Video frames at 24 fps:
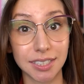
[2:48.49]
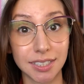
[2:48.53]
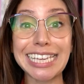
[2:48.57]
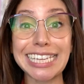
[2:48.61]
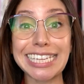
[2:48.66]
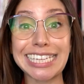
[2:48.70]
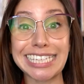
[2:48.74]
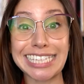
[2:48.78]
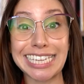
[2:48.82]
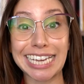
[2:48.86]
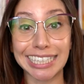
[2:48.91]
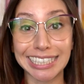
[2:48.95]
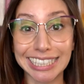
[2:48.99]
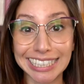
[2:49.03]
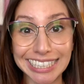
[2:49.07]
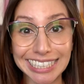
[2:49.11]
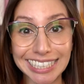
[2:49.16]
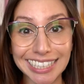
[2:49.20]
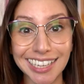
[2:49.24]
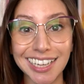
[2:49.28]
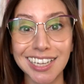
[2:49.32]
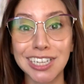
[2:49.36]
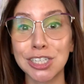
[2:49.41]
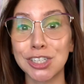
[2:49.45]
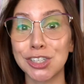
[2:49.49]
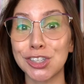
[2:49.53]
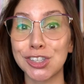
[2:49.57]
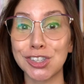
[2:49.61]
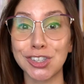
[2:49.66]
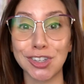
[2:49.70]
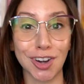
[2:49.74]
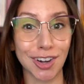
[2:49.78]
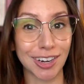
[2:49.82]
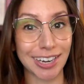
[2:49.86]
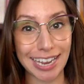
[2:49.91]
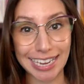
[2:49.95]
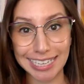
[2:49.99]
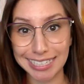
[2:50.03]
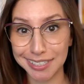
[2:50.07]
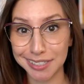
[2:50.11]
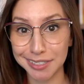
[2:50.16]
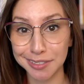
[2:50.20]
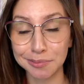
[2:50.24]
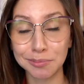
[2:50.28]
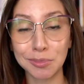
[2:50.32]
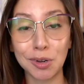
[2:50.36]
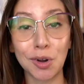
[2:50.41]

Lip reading: Yelling, sarcasm,